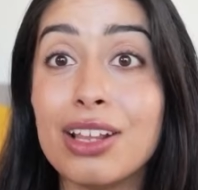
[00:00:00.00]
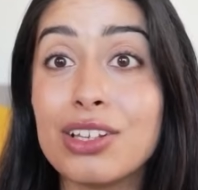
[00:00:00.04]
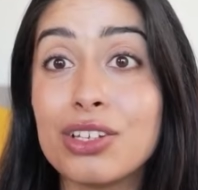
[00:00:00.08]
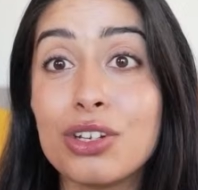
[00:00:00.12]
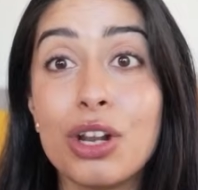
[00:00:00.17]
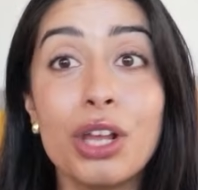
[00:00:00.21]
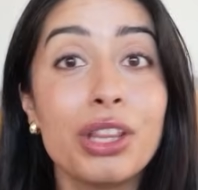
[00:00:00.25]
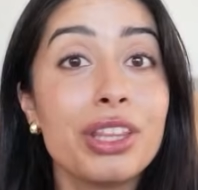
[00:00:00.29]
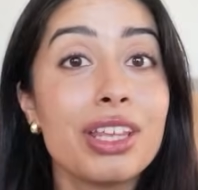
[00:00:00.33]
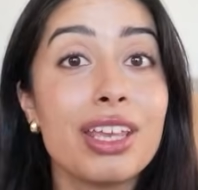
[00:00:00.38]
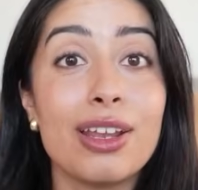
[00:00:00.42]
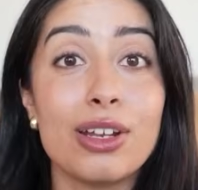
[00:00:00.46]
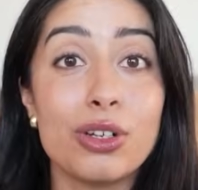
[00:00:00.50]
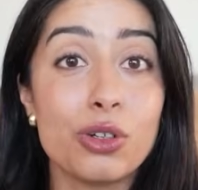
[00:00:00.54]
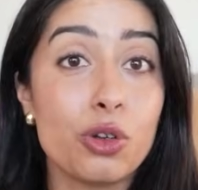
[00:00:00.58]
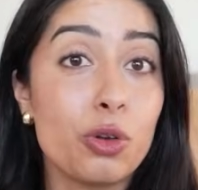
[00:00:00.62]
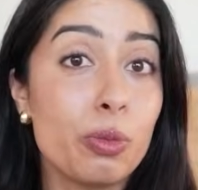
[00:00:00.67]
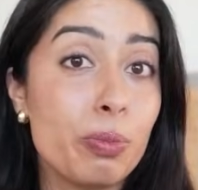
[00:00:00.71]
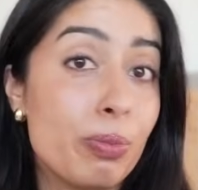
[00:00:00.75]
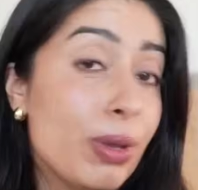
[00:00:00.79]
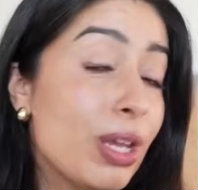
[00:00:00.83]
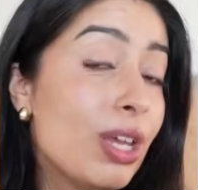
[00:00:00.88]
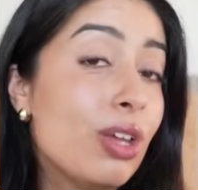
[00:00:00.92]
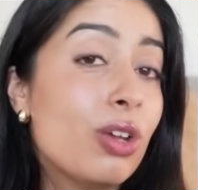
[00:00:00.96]
It's not the
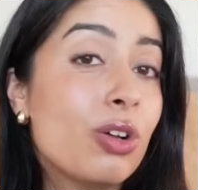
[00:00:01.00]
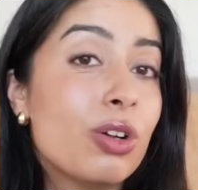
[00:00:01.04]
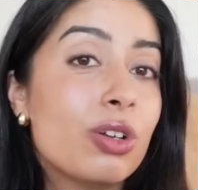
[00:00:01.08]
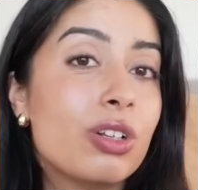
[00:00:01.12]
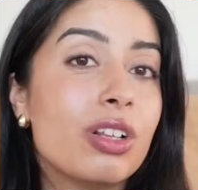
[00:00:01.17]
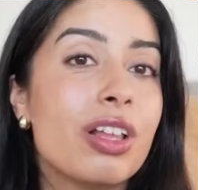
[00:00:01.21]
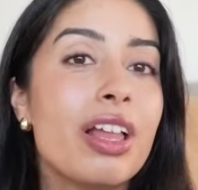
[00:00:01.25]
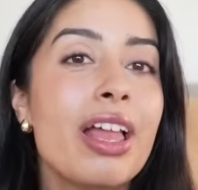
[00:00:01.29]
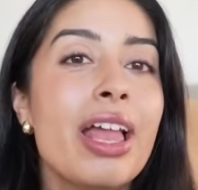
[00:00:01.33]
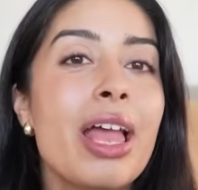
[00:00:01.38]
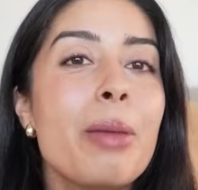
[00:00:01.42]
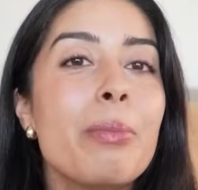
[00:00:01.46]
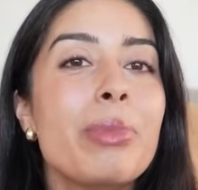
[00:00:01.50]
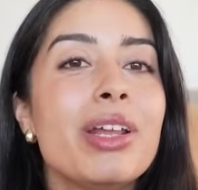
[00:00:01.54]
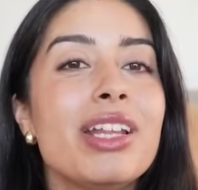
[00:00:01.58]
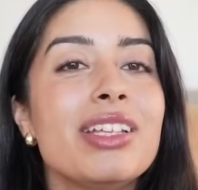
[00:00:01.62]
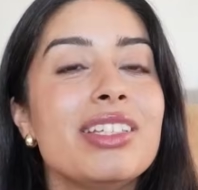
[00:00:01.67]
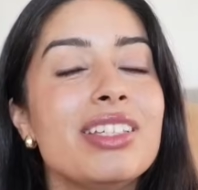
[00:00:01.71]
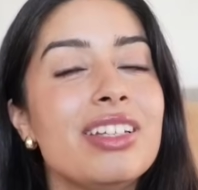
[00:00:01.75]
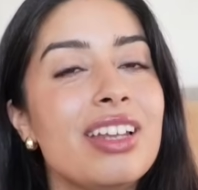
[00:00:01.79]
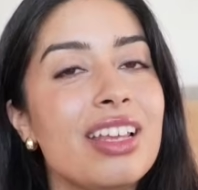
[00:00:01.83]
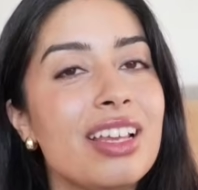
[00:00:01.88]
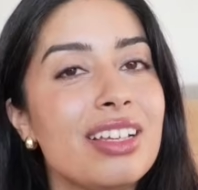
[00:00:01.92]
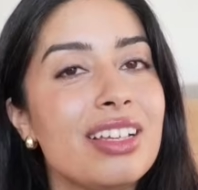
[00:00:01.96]
end-all be-all, but
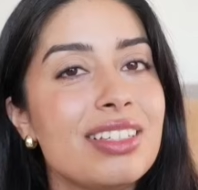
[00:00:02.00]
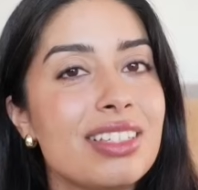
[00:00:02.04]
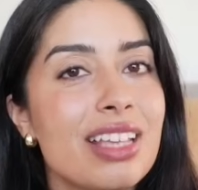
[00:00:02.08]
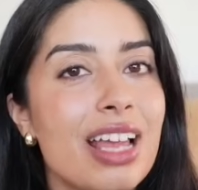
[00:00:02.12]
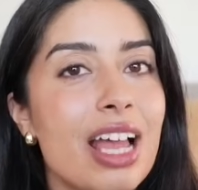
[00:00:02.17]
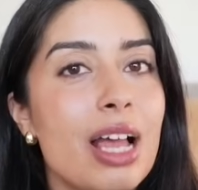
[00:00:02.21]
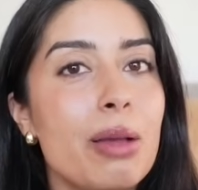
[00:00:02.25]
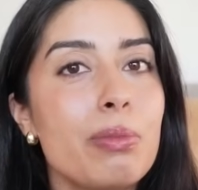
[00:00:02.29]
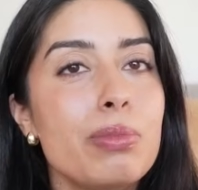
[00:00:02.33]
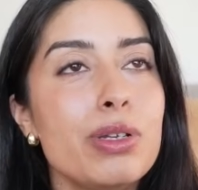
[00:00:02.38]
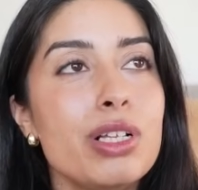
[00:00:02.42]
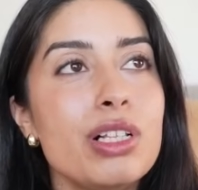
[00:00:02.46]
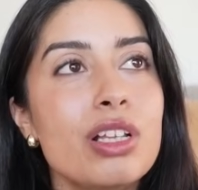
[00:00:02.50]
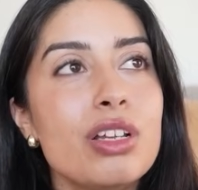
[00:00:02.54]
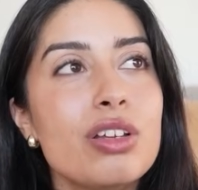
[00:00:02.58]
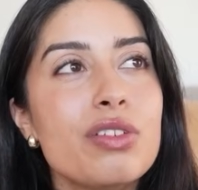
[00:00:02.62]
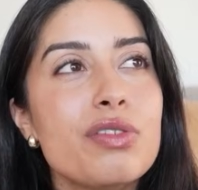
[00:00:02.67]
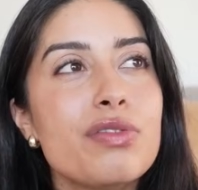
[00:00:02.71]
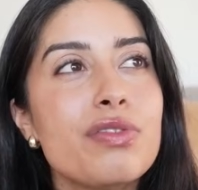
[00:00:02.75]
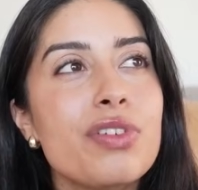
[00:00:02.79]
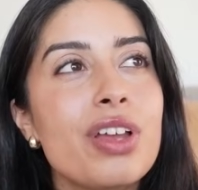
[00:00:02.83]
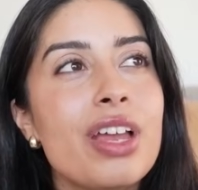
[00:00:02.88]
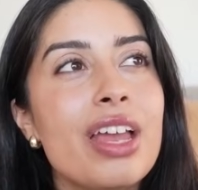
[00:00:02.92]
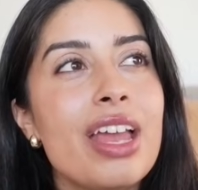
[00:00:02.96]
it's an example
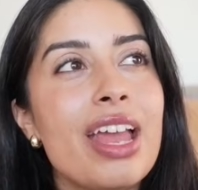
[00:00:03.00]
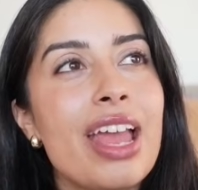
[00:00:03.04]
of,